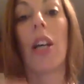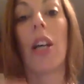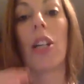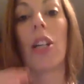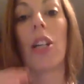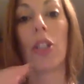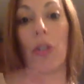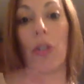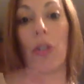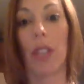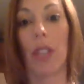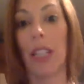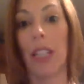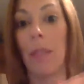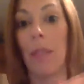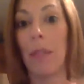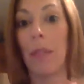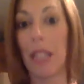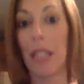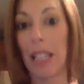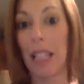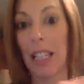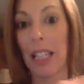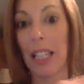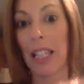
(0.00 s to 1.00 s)
you need to
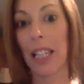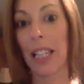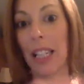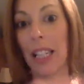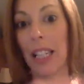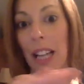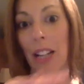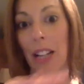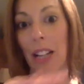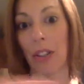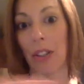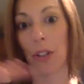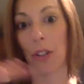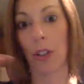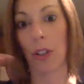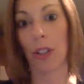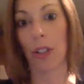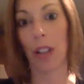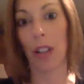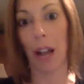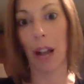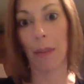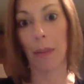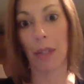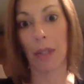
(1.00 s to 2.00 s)
be eating at certain
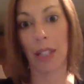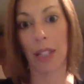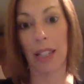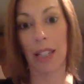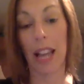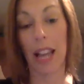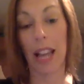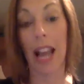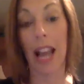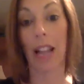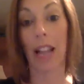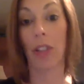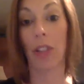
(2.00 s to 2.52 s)
times of the day.